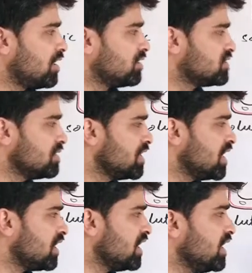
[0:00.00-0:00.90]

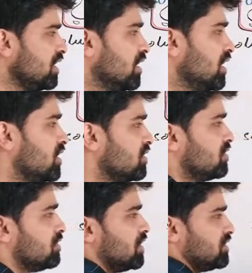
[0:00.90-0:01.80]
Similarly,
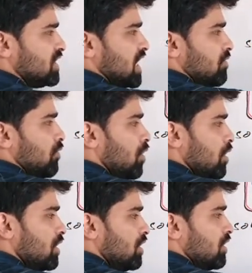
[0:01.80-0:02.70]
the cell
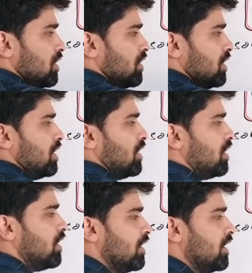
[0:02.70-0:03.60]
wall
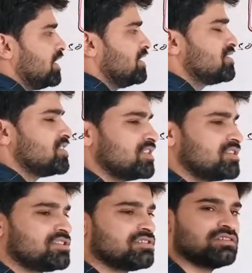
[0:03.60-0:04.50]
is
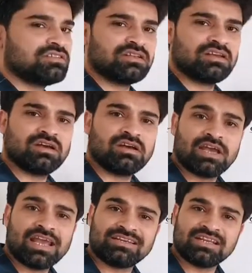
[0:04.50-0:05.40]
just
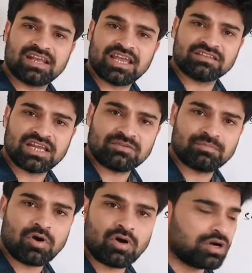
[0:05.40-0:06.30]
acting like that
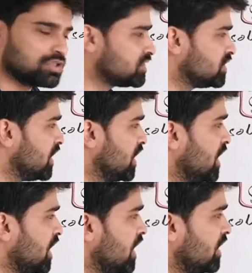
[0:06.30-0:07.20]
box,
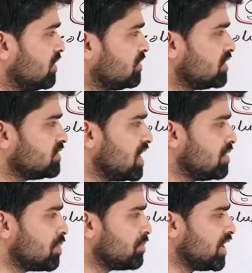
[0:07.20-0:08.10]
and the cell
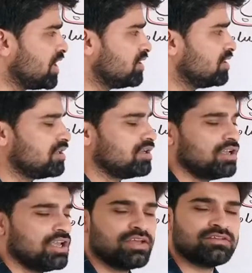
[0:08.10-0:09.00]
membrane
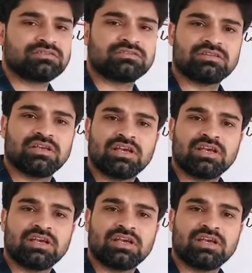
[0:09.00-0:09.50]
is